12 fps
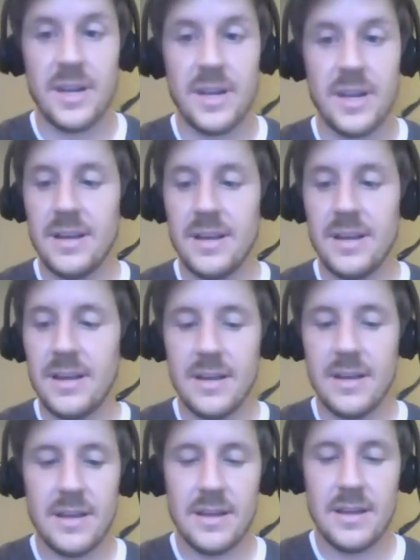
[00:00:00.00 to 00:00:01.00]
Shopping center.
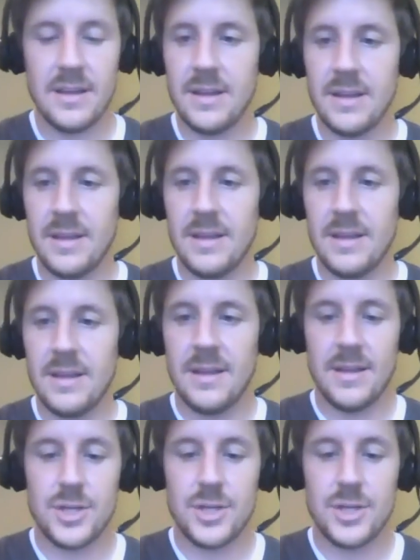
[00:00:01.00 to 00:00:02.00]

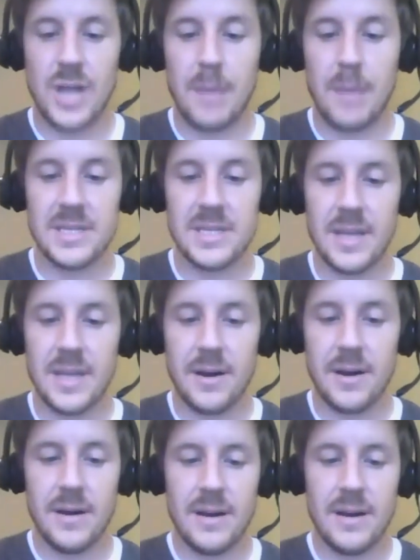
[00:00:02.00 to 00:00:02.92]
Shopping center.